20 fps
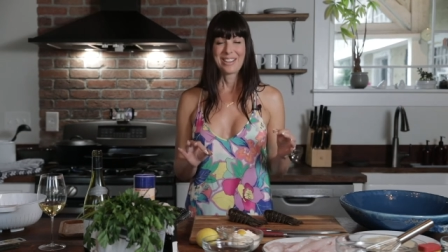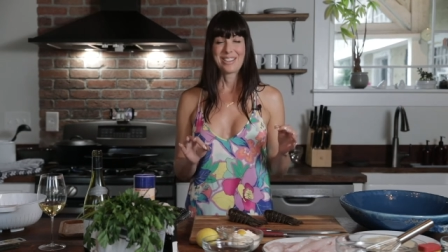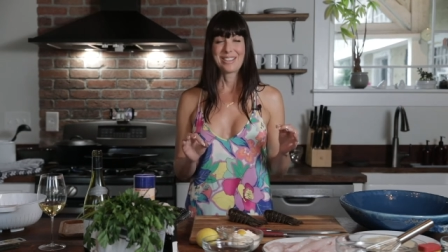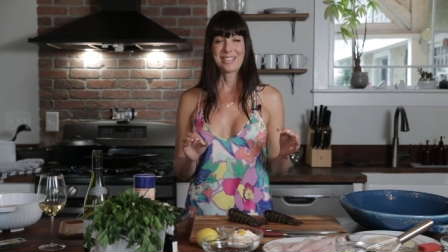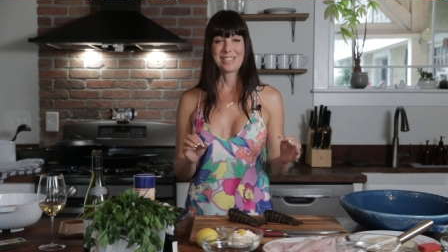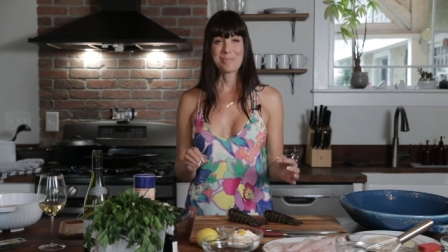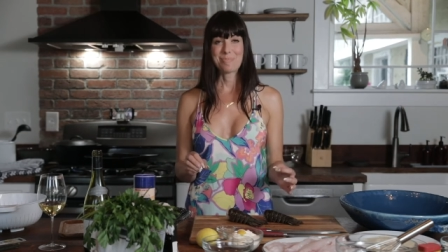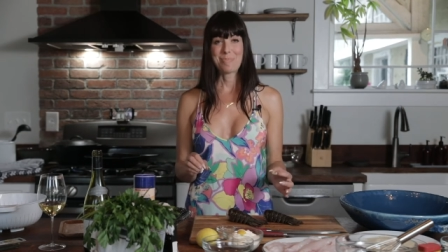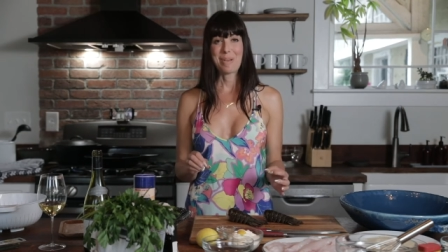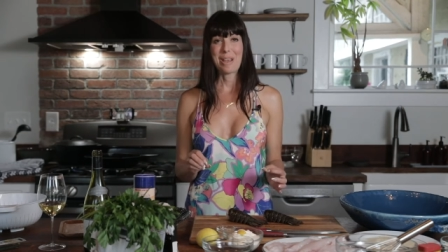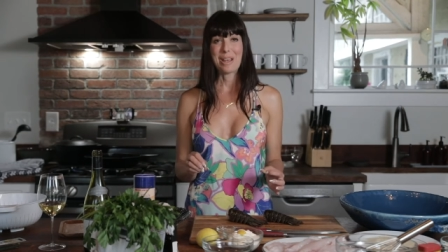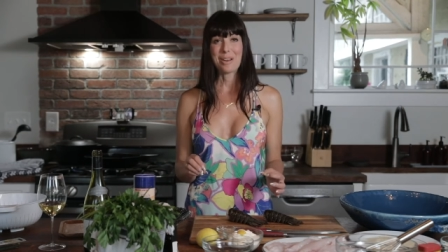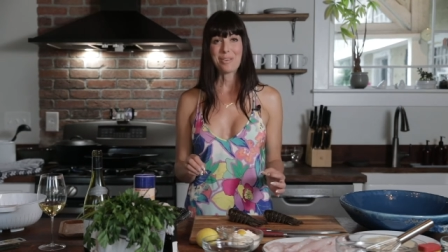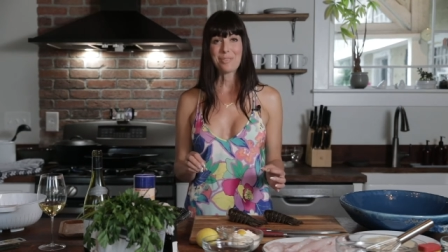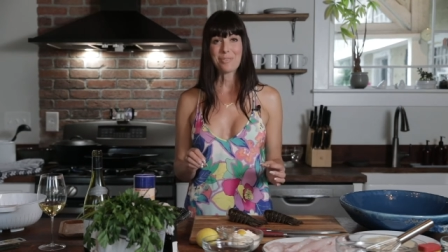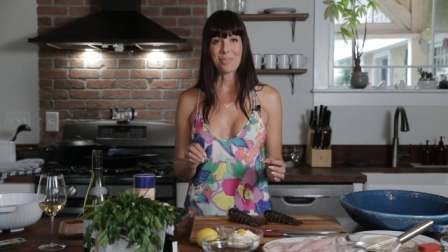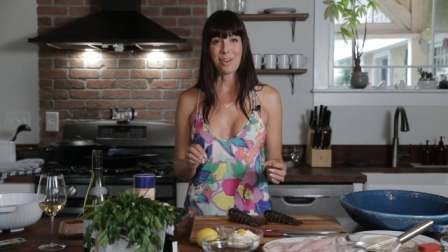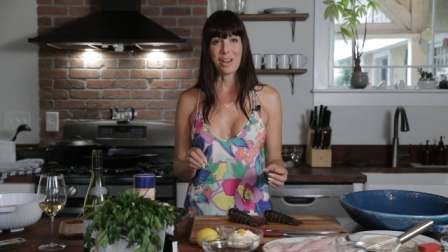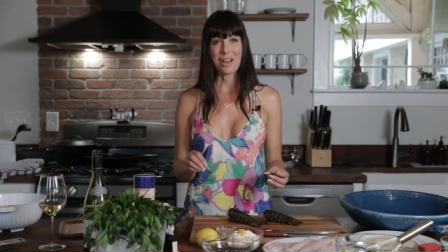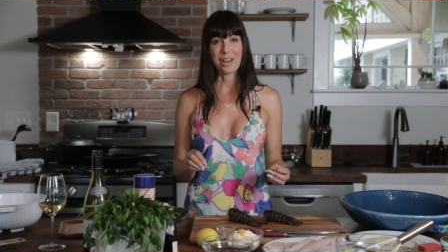this pan
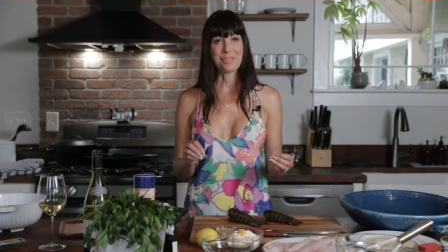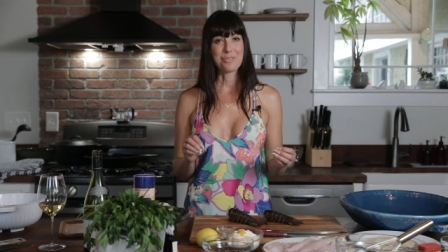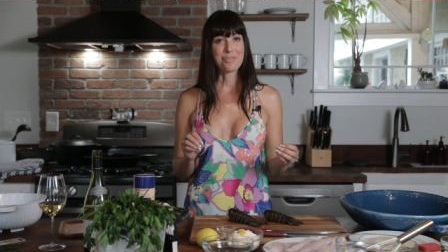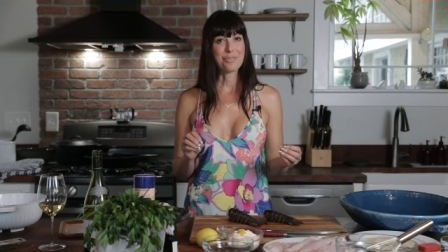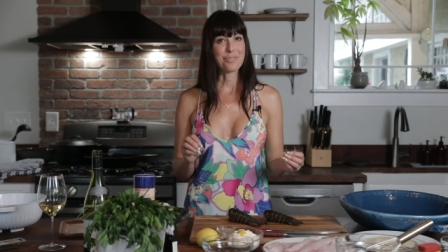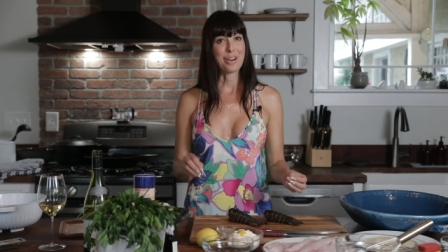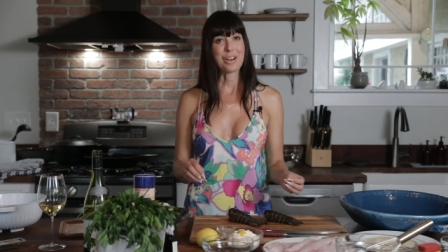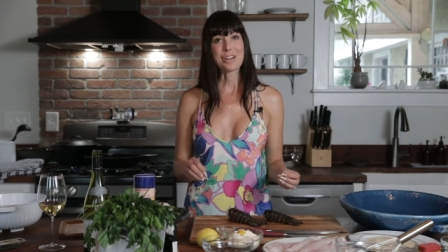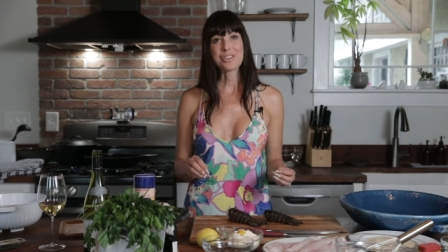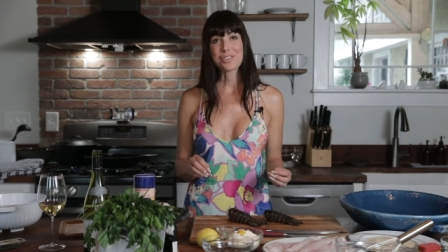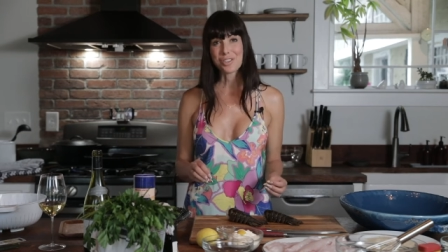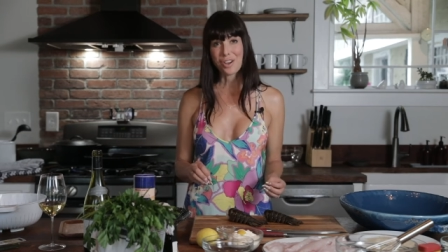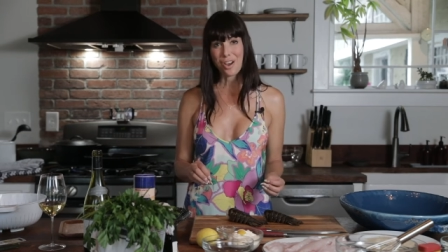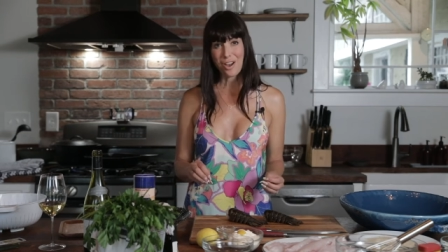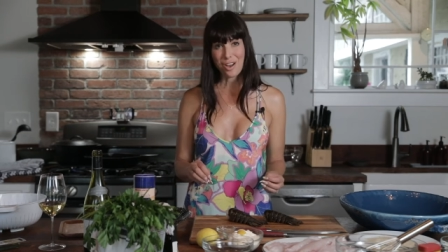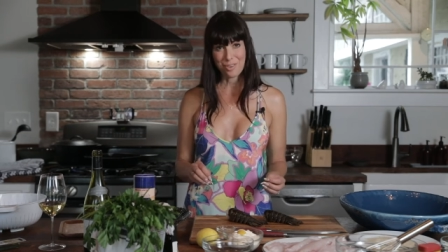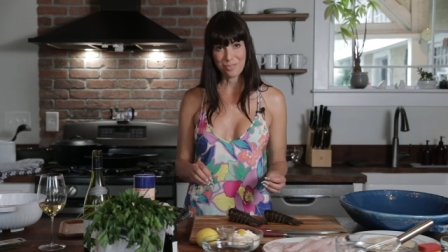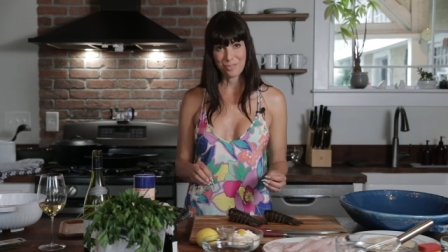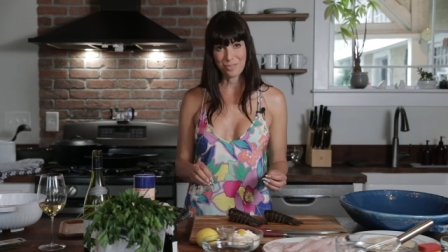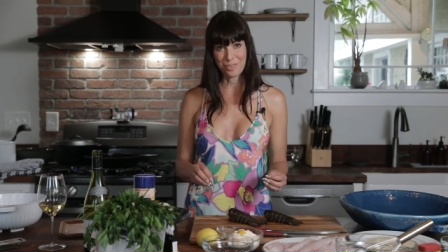fried fresh
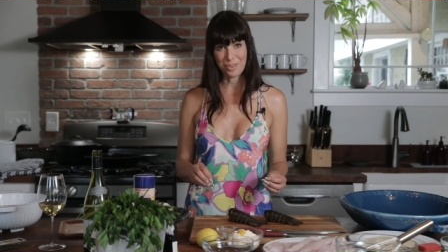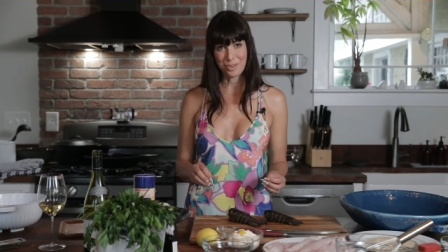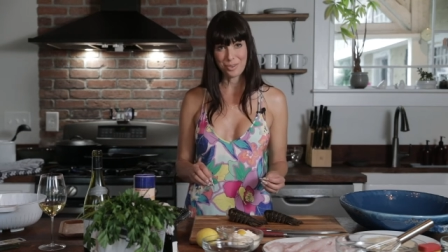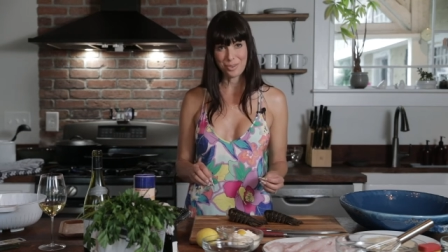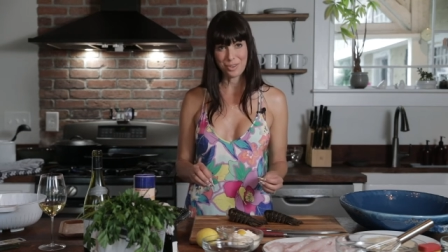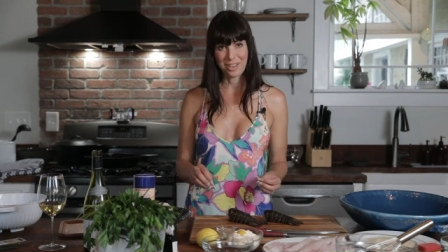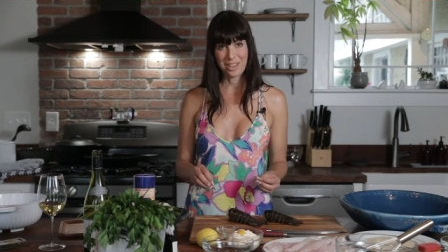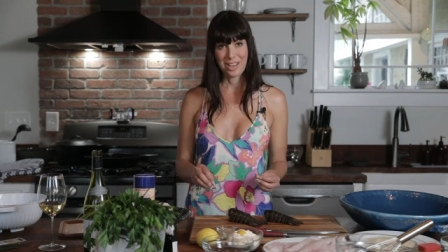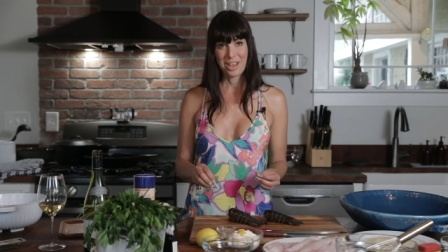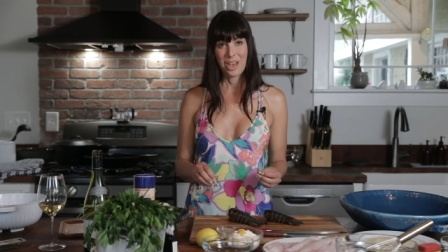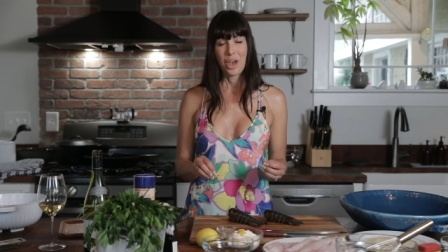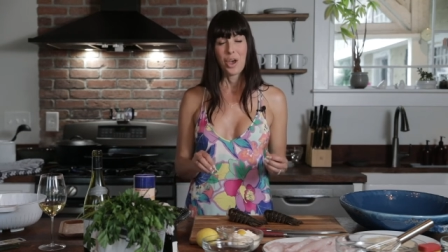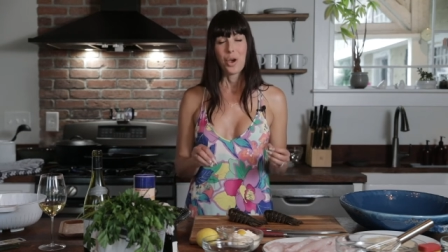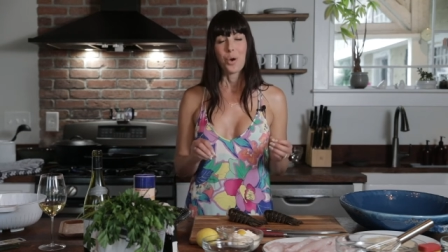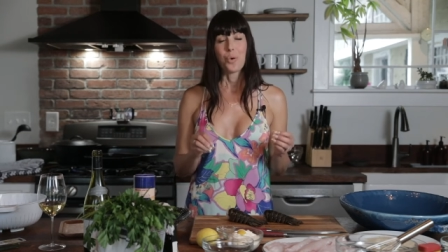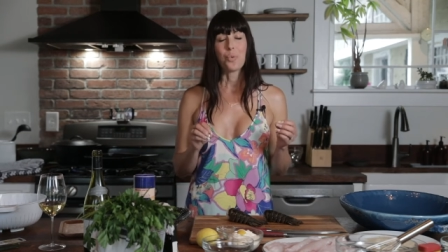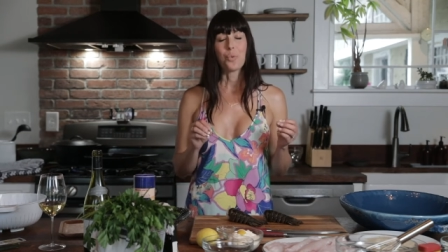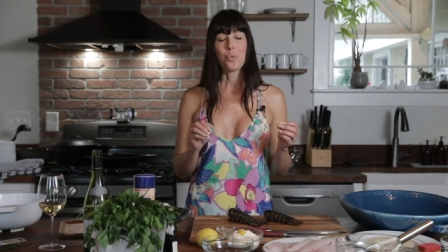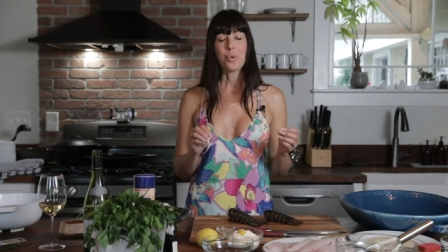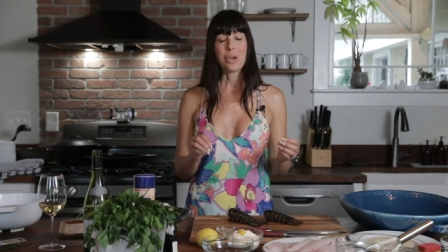caught fluke
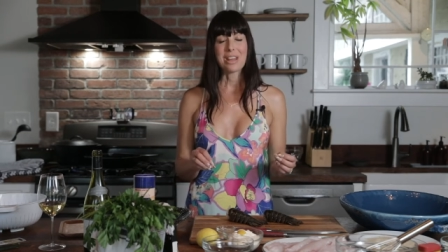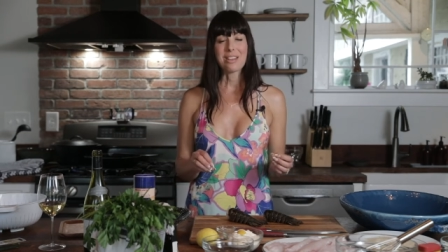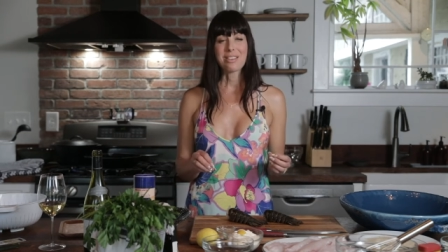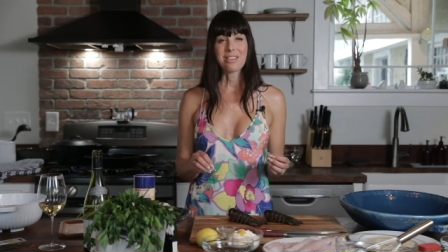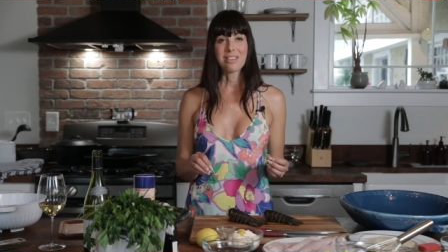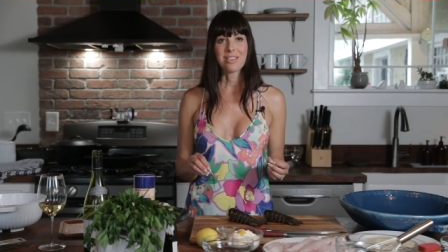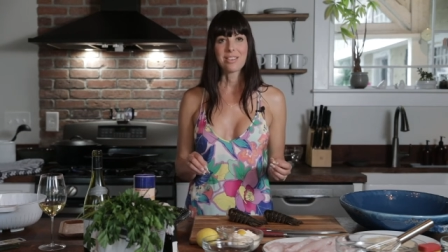with